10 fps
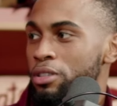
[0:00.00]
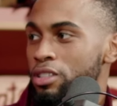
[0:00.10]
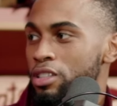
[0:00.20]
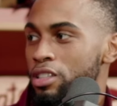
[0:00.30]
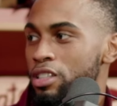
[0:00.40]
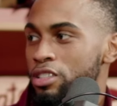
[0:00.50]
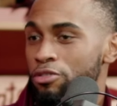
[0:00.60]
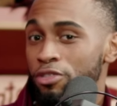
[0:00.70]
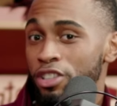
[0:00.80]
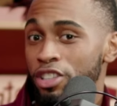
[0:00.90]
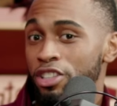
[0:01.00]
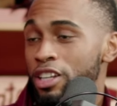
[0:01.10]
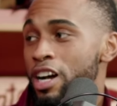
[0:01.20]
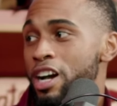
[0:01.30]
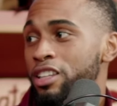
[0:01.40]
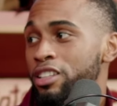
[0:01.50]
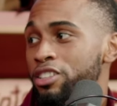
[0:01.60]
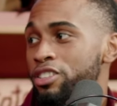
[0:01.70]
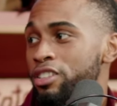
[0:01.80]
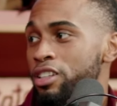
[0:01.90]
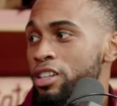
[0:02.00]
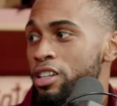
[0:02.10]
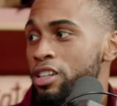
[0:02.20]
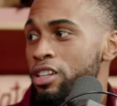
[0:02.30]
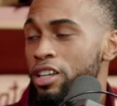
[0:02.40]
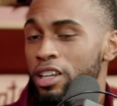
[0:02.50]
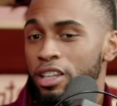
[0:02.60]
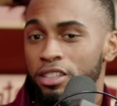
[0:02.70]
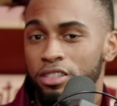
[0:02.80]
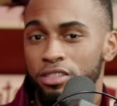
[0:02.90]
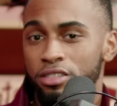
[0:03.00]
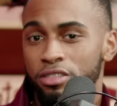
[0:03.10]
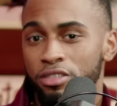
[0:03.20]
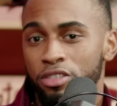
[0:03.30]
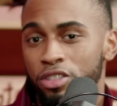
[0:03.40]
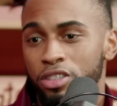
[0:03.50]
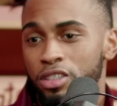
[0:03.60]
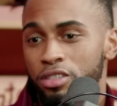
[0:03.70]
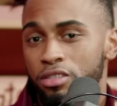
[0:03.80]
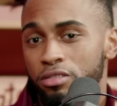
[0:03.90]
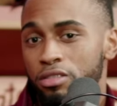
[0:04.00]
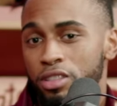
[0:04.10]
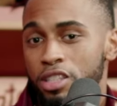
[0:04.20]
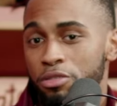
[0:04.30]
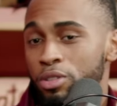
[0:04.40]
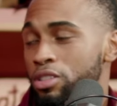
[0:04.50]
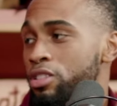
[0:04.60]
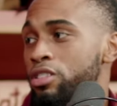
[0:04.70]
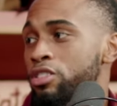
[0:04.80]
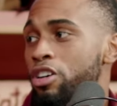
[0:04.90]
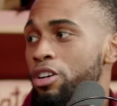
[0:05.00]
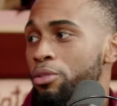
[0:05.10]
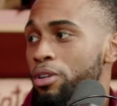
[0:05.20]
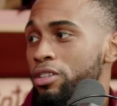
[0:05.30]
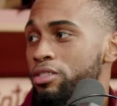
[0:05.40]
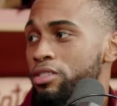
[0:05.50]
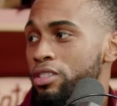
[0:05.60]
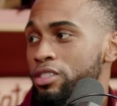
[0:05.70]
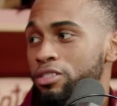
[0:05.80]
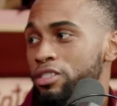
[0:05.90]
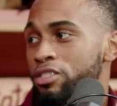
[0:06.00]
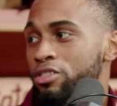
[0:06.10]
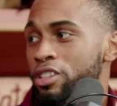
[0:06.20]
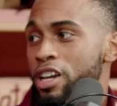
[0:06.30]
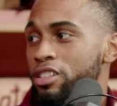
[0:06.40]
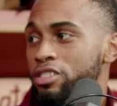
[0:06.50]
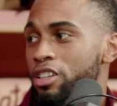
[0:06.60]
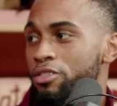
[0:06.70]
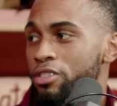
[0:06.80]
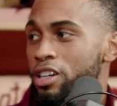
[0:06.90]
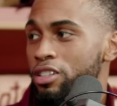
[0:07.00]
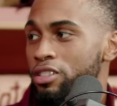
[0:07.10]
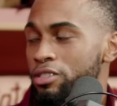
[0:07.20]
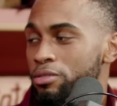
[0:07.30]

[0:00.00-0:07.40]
as a fifth-year guy, a leader, and, you know, just testament to his hard work and, you know, had us all fired up.